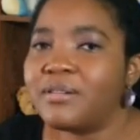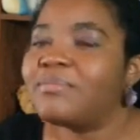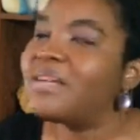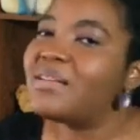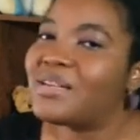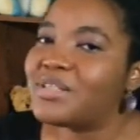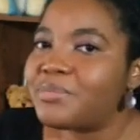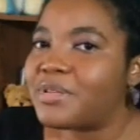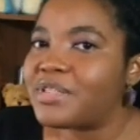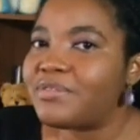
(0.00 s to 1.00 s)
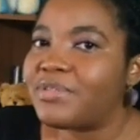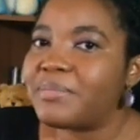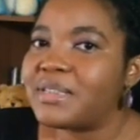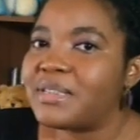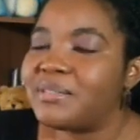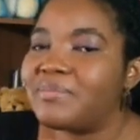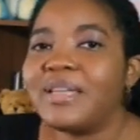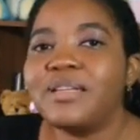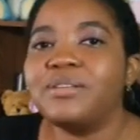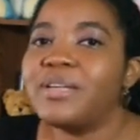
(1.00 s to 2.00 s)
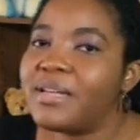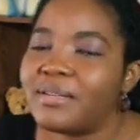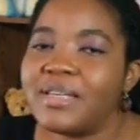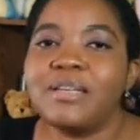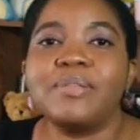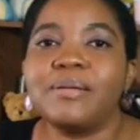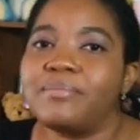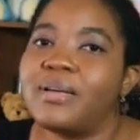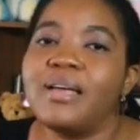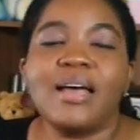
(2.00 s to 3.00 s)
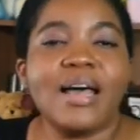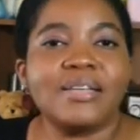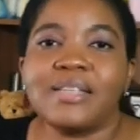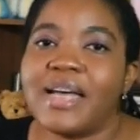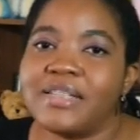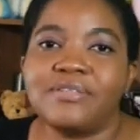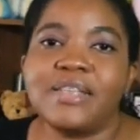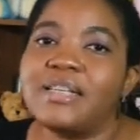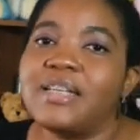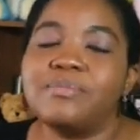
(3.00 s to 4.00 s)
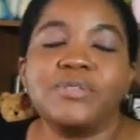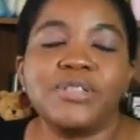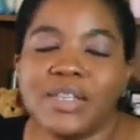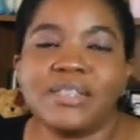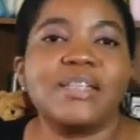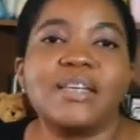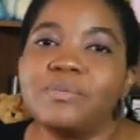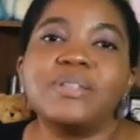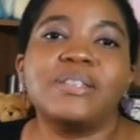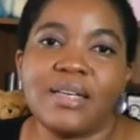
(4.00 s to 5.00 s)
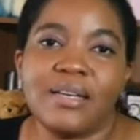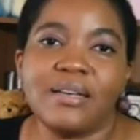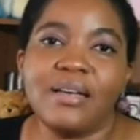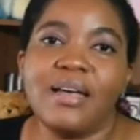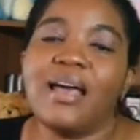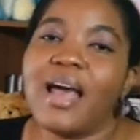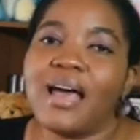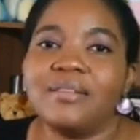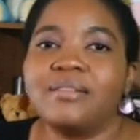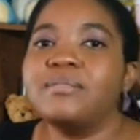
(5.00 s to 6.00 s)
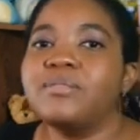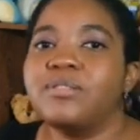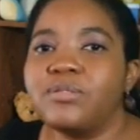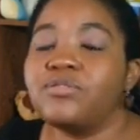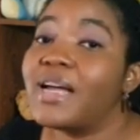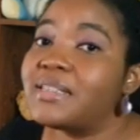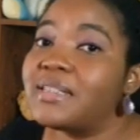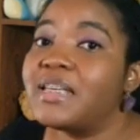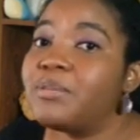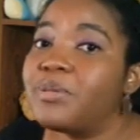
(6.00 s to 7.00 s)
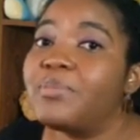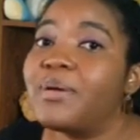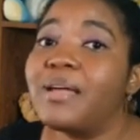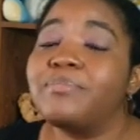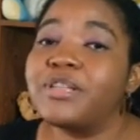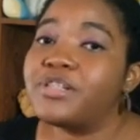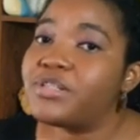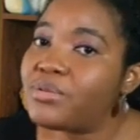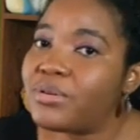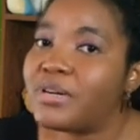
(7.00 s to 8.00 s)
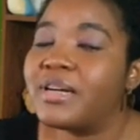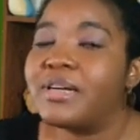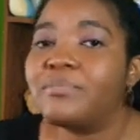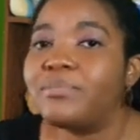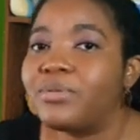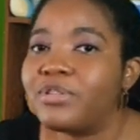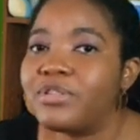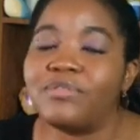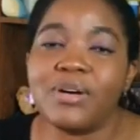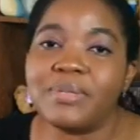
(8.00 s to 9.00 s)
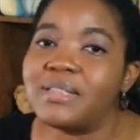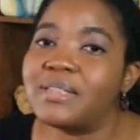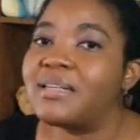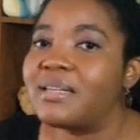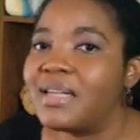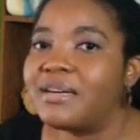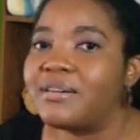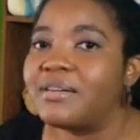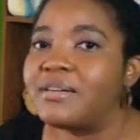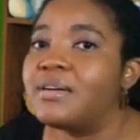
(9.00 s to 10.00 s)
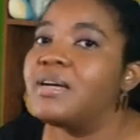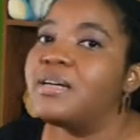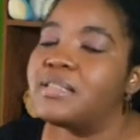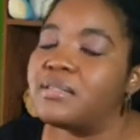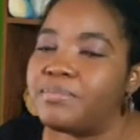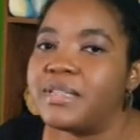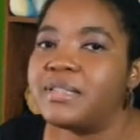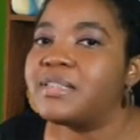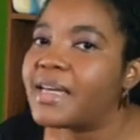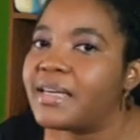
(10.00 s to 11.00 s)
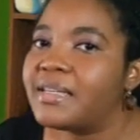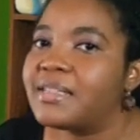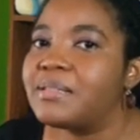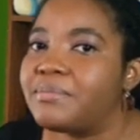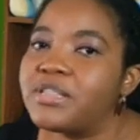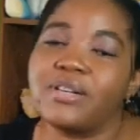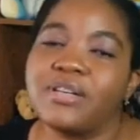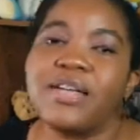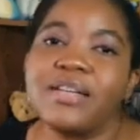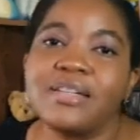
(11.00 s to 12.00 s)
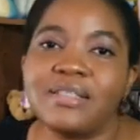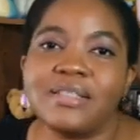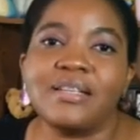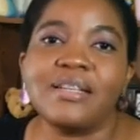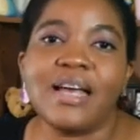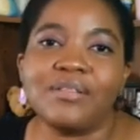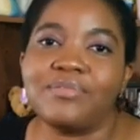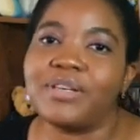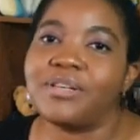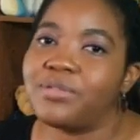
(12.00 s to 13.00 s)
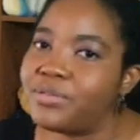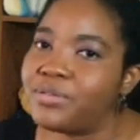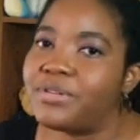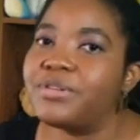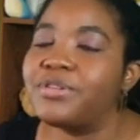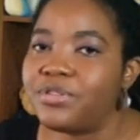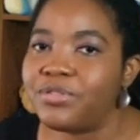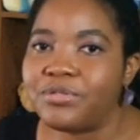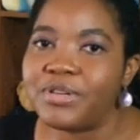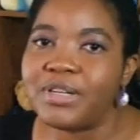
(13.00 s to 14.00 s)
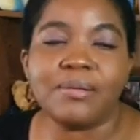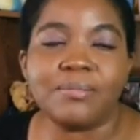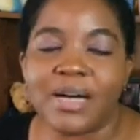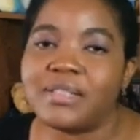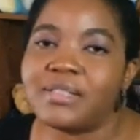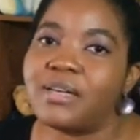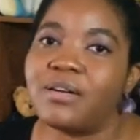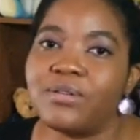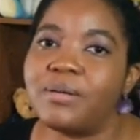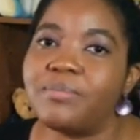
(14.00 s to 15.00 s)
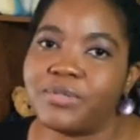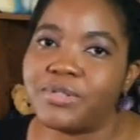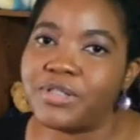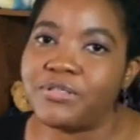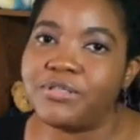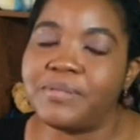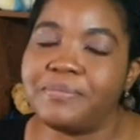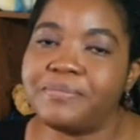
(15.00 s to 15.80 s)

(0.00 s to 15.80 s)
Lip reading: and not so much the vomiting, then you can keep them as hydrated as much as they will take. And you try to keep up and be sure in both the vomiting and the diarrhea to be checking to make sure that they're still having good urine, they're passing a good amount of urine.